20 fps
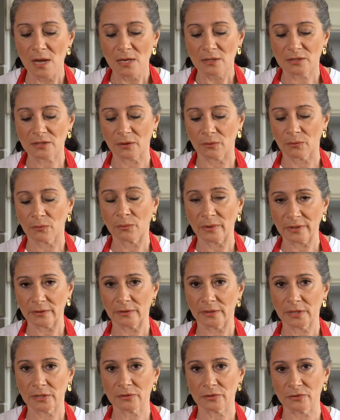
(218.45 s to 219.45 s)
So what you
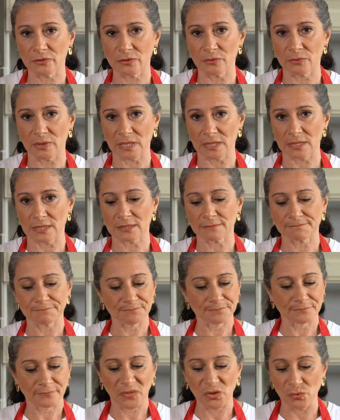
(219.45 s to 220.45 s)
need to do is
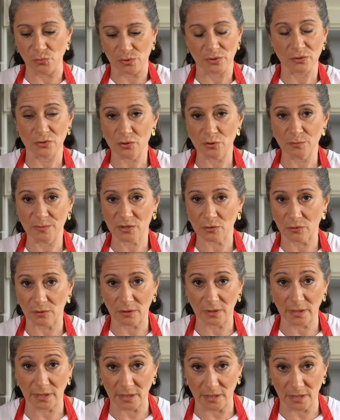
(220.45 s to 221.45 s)
you consume it
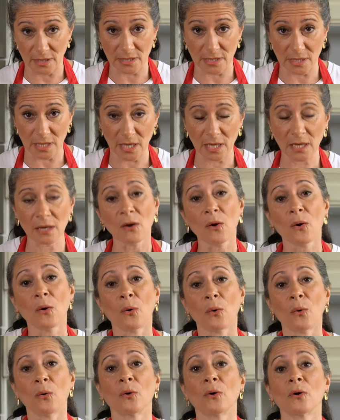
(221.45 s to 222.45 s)
all in a day,
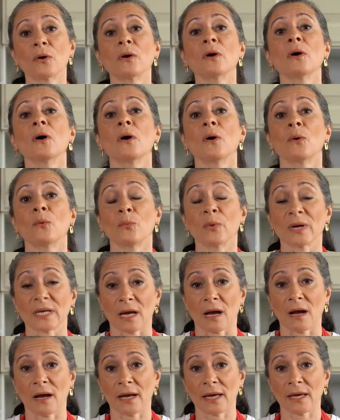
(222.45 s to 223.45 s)
or what
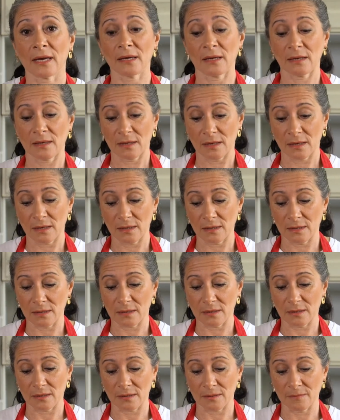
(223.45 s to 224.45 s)
I
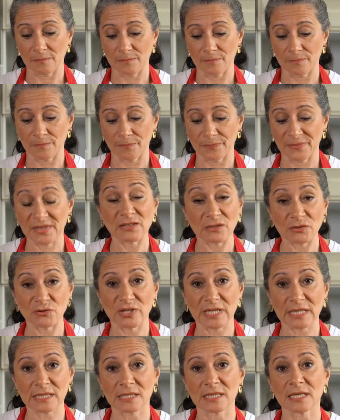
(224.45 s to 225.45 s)

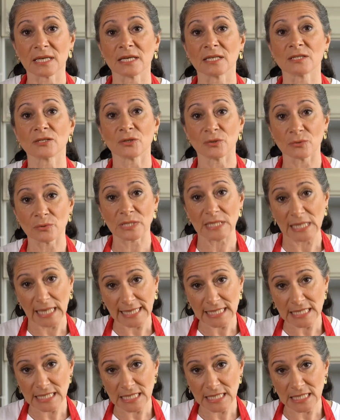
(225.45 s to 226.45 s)
suggest is you
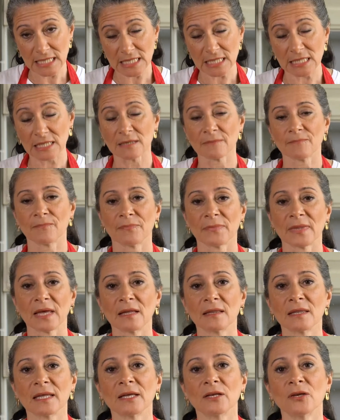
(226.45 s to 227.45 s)
slice it
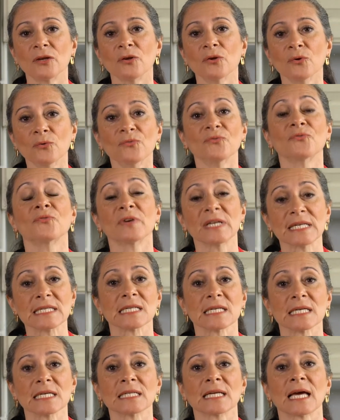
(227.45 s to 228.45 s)
and then you freeze
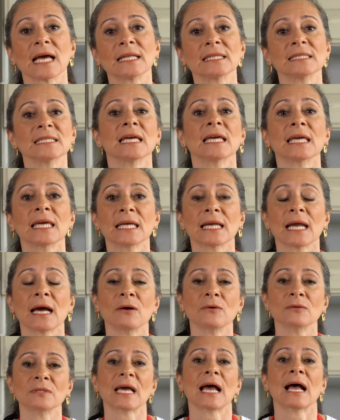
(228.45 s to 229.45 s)
it and take it
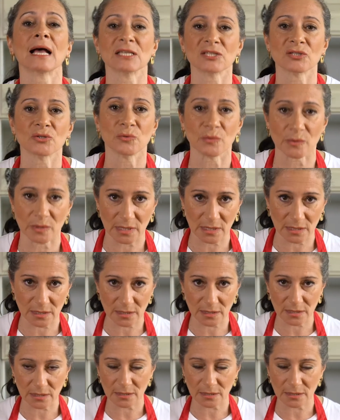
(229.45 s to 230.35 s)
out as you need it.